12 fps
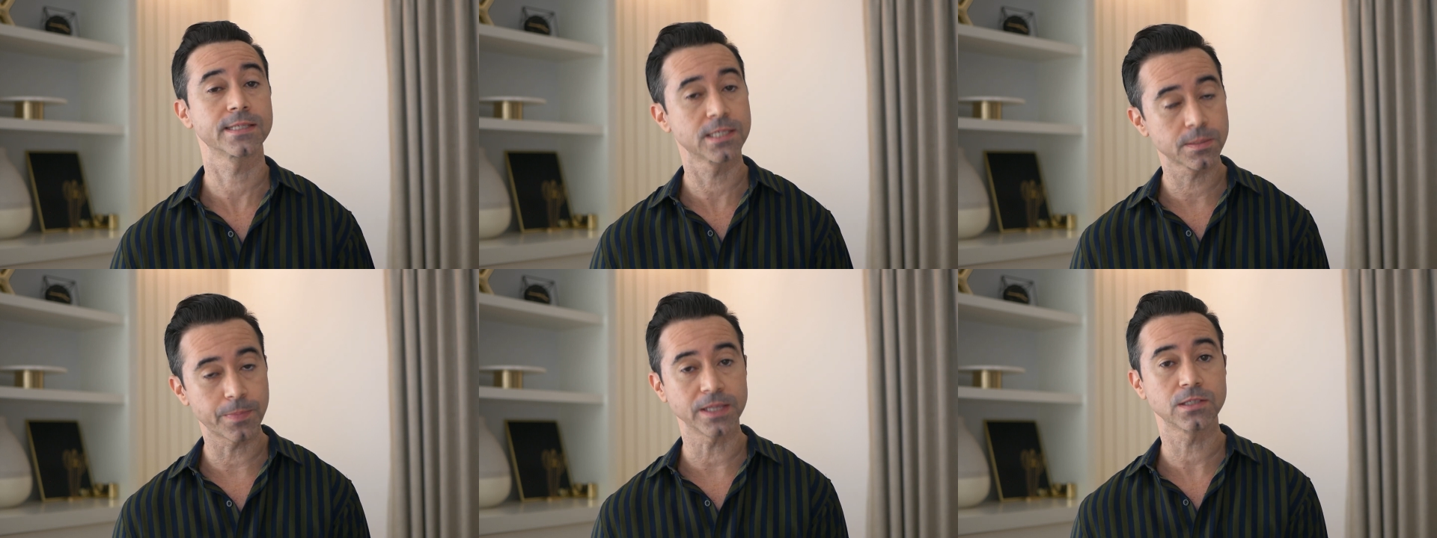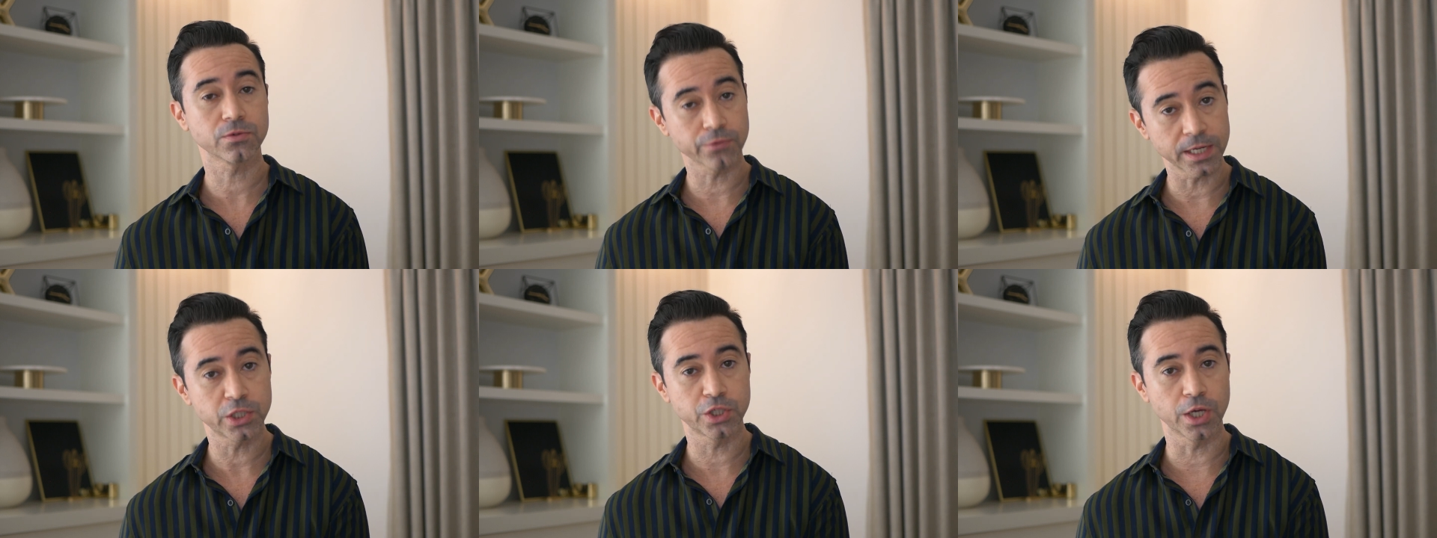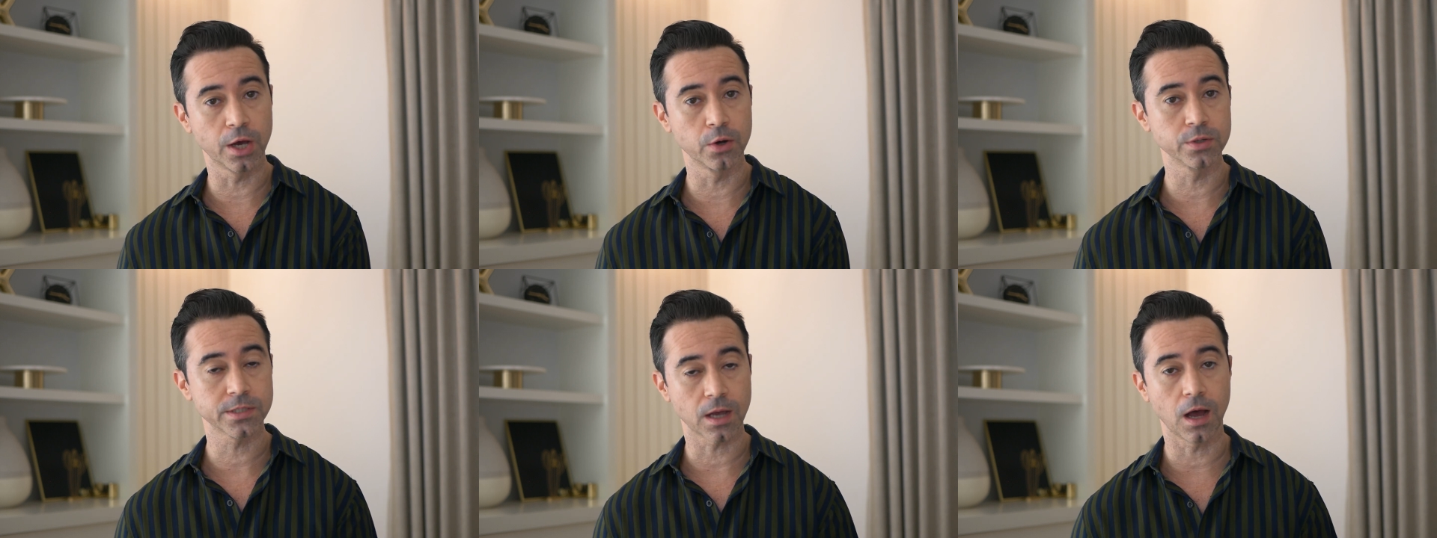expense
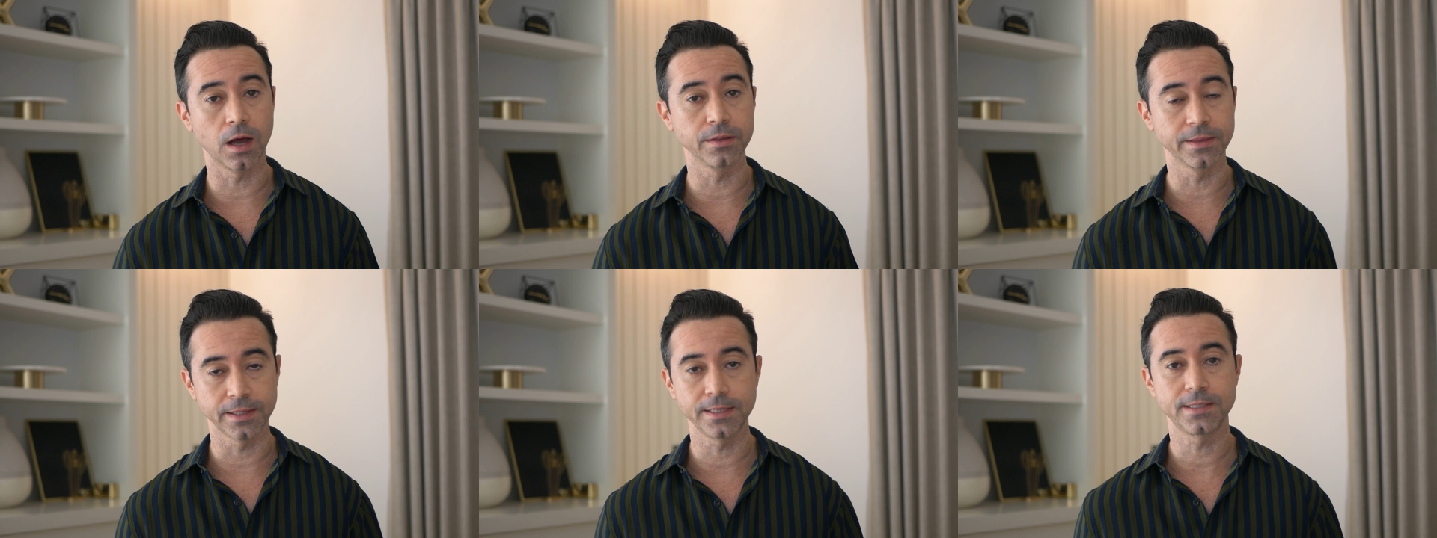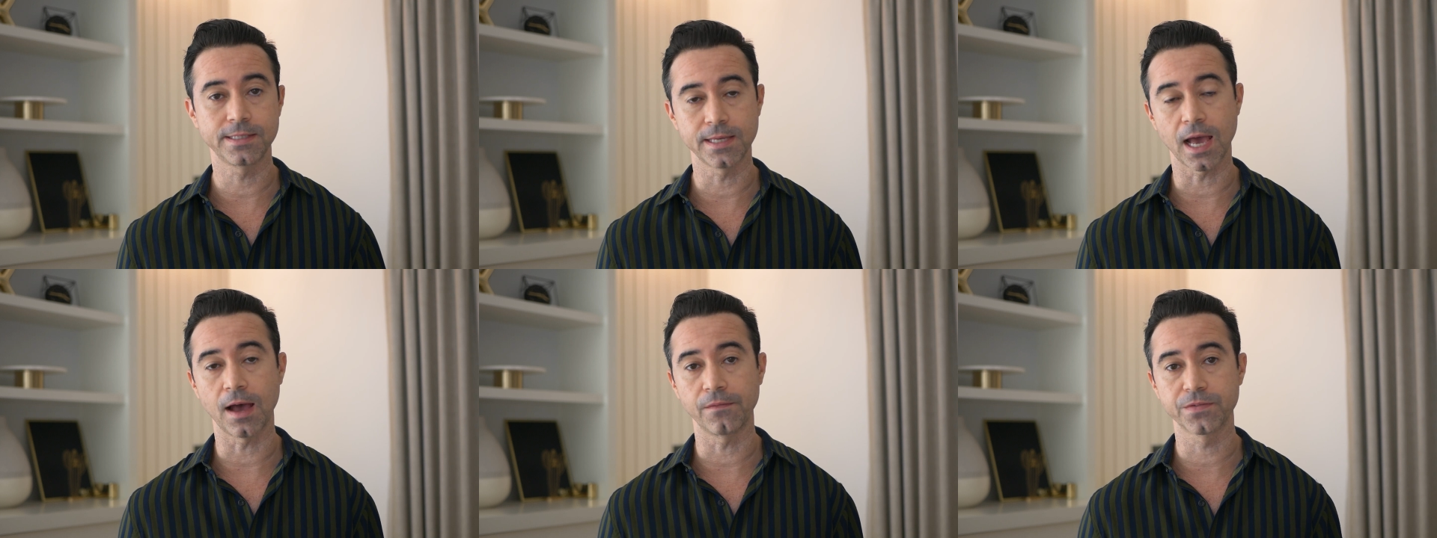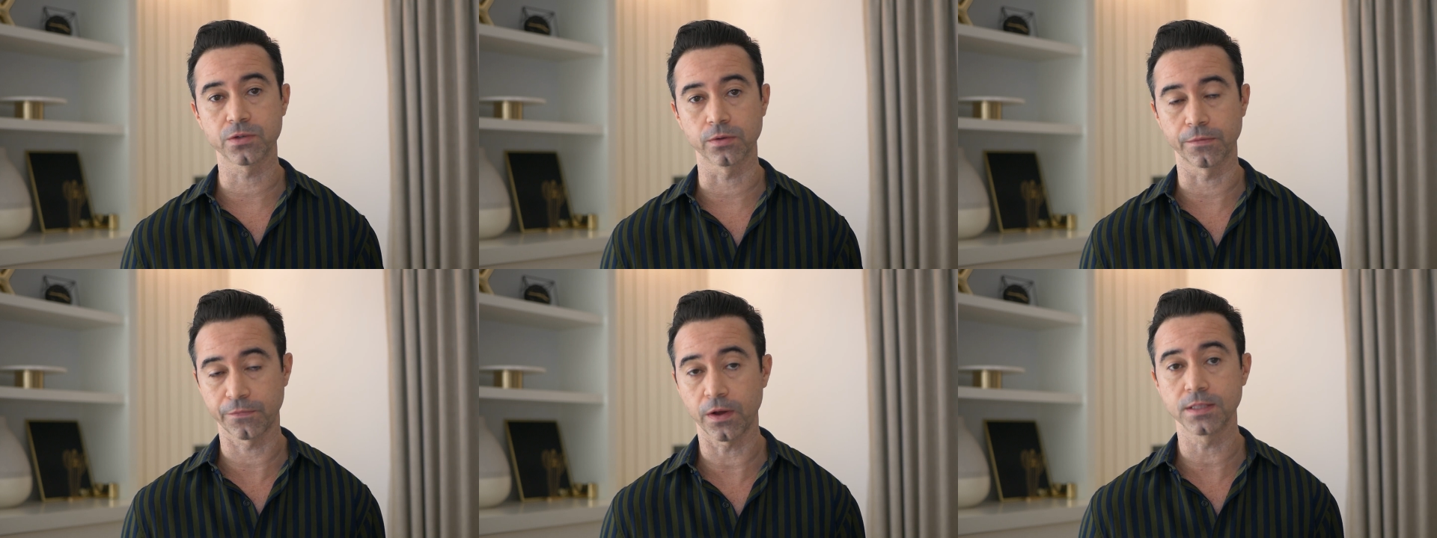ratios on the
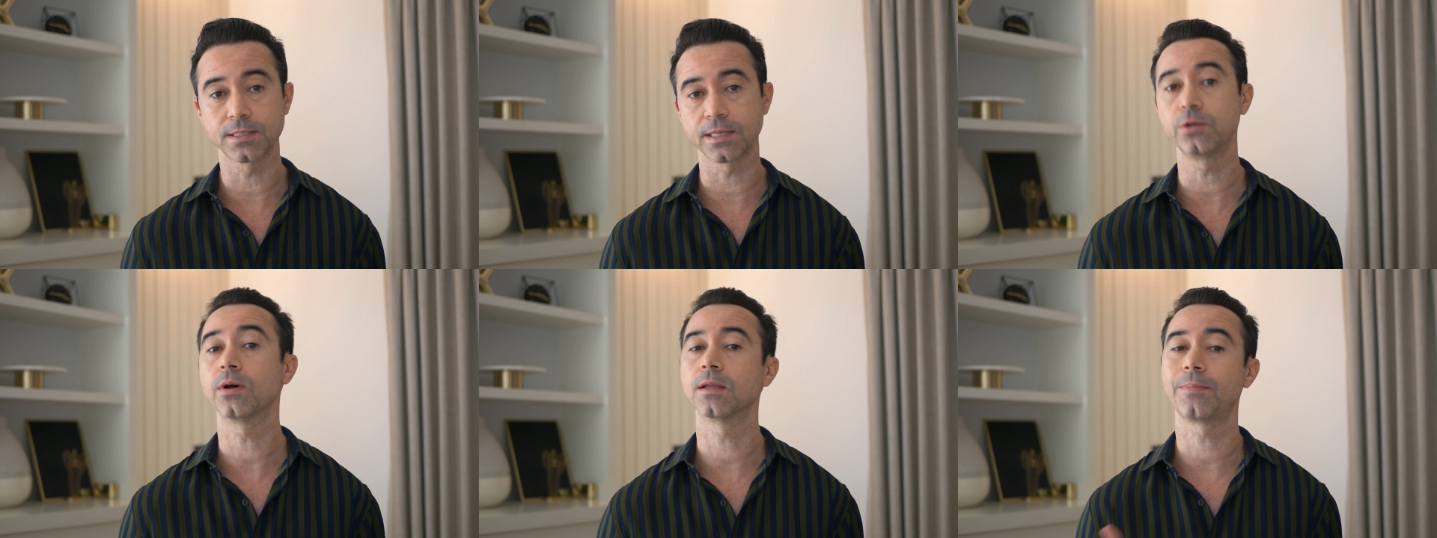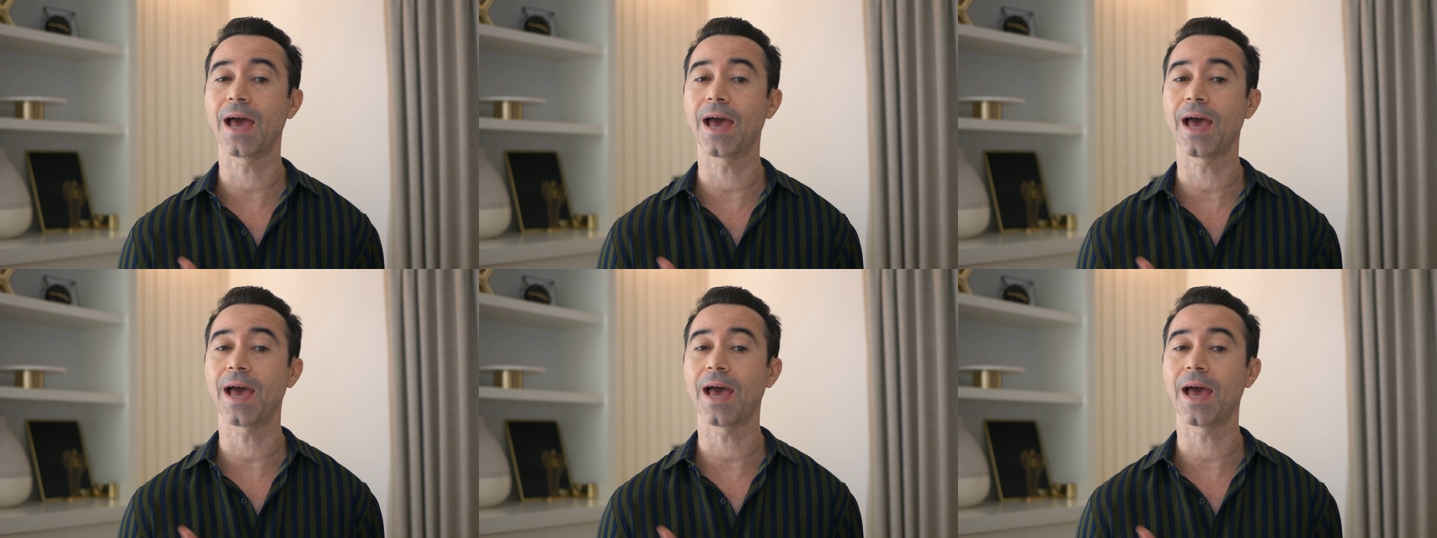ETFs or the funds that you